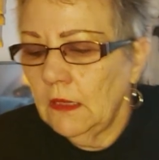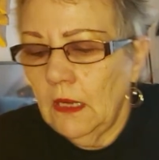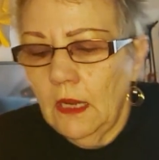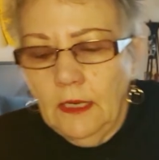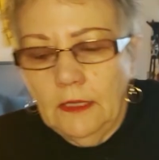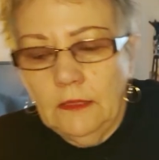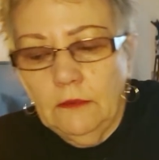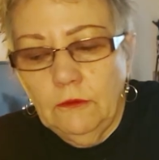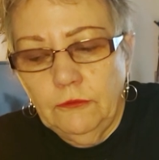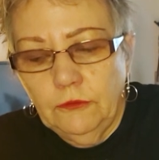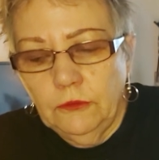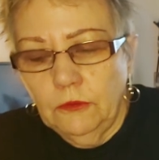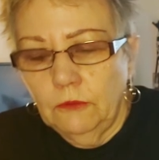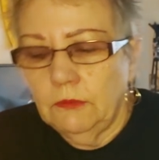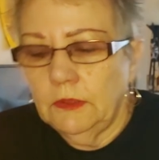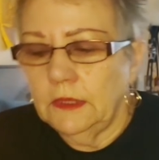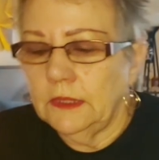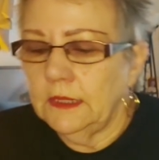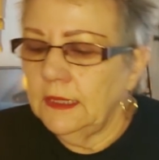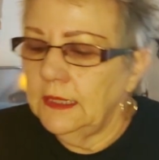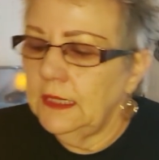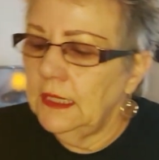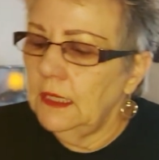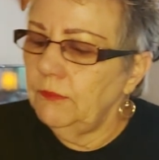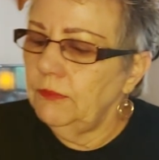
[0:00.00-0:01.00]
I don't know
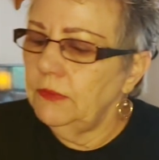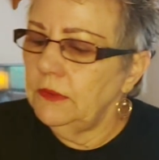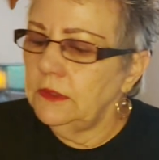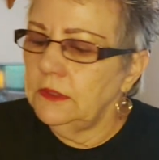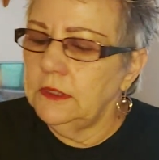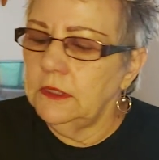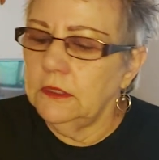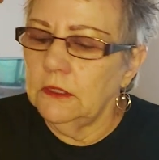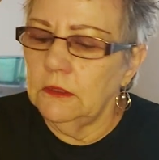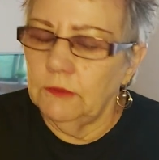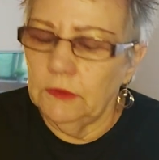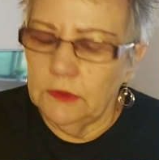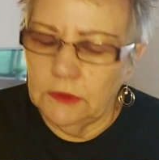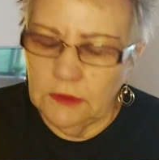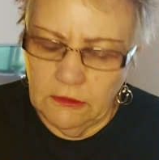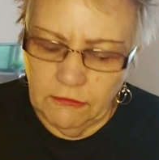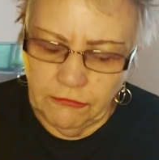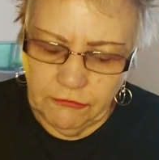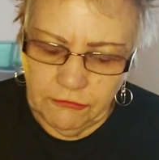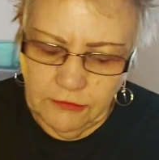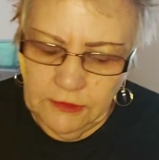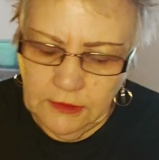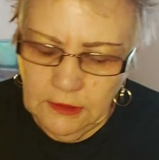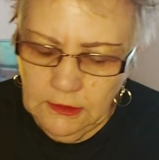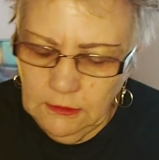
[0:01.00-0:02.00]
what happened here, but
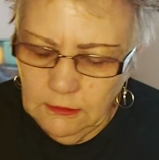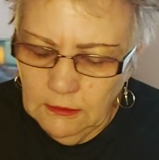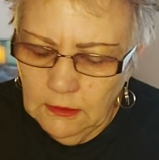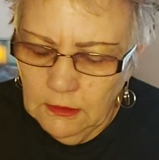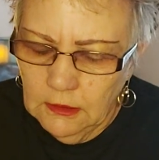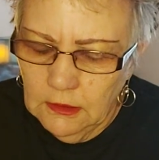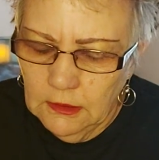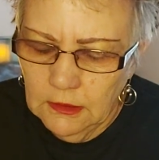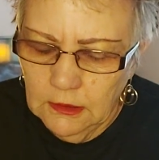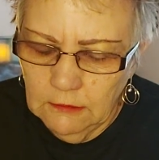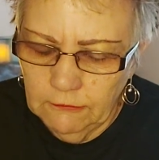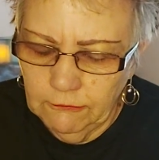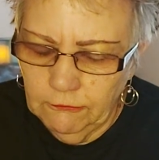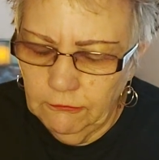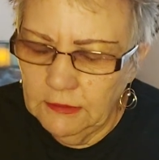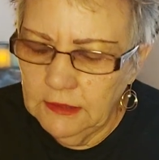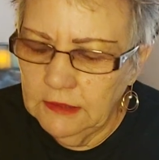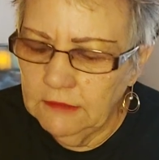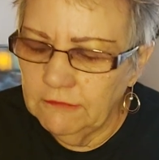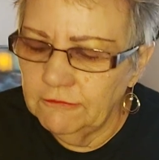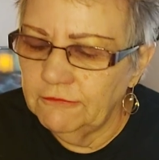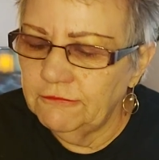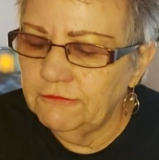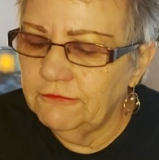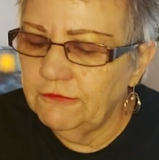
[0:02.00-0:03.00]
let's see if we
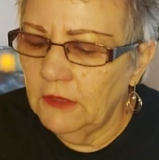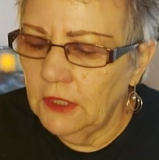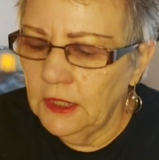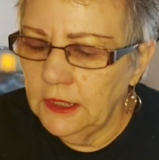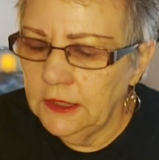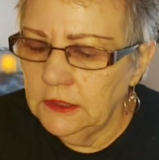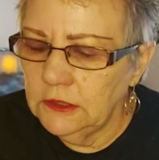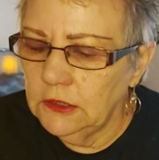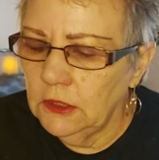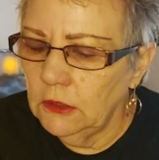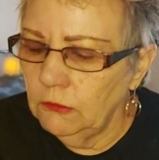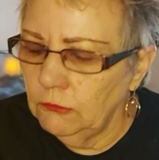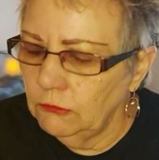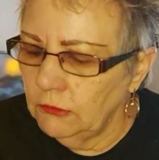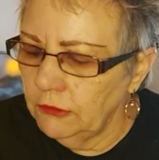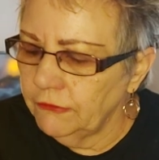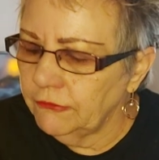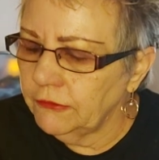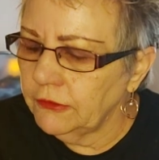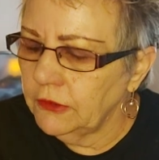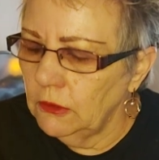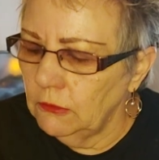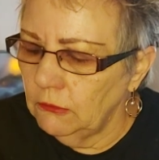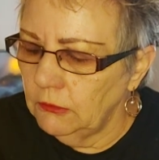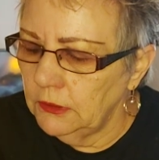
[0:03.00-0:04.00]
can find out
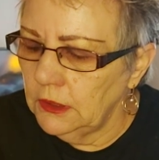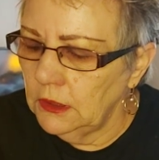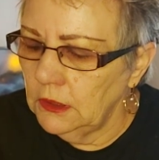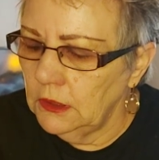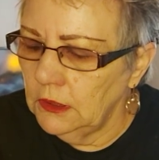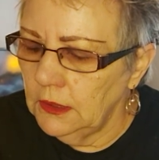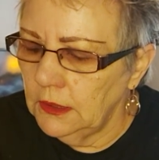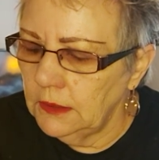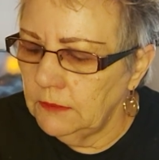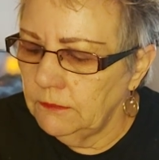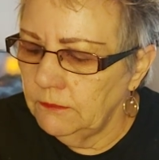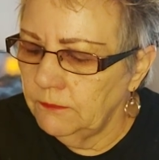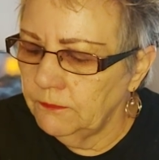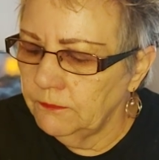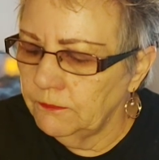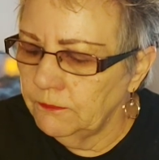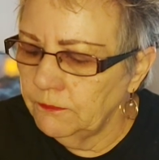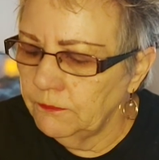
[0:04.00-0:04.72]
what's going on.